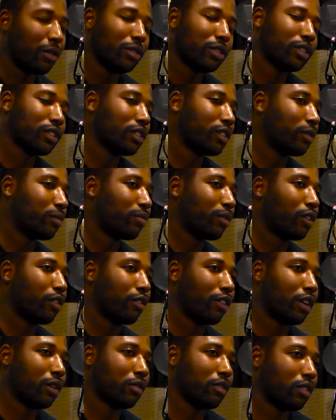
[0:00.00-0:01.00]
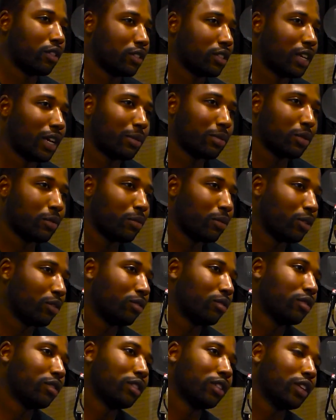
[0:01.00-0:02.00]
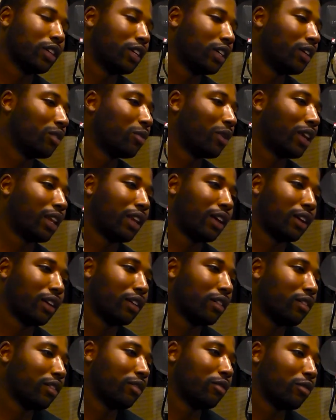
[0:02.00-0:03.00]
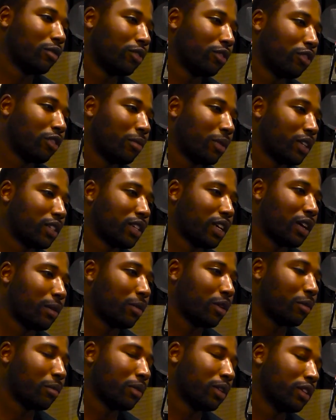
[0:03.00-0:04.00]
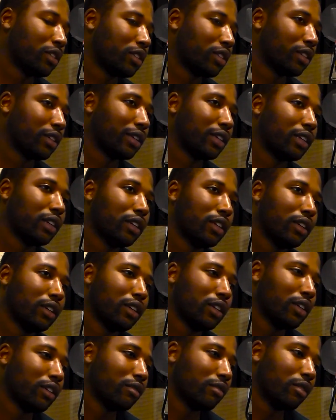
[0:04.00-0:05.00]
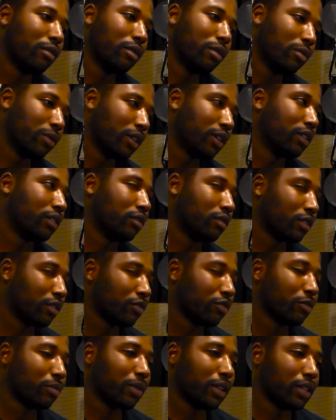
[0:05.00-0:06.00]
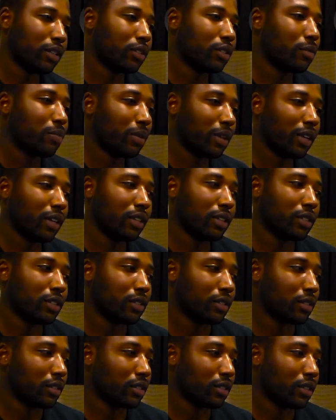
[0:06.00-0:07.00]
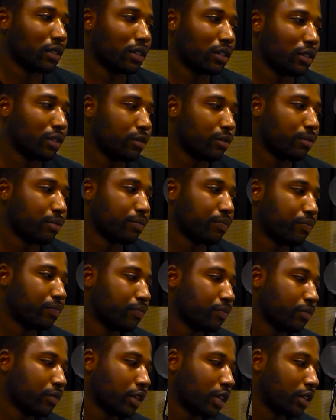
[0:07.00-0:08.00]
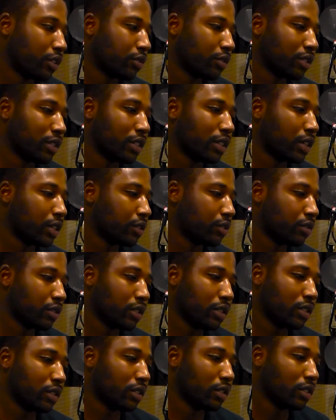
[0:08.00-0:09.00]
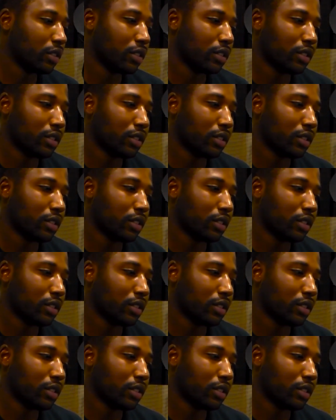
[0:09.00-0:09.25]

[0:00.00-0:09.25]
I was in a program called Tops and Blue during my time in the military, where we went, from place to place, country to country.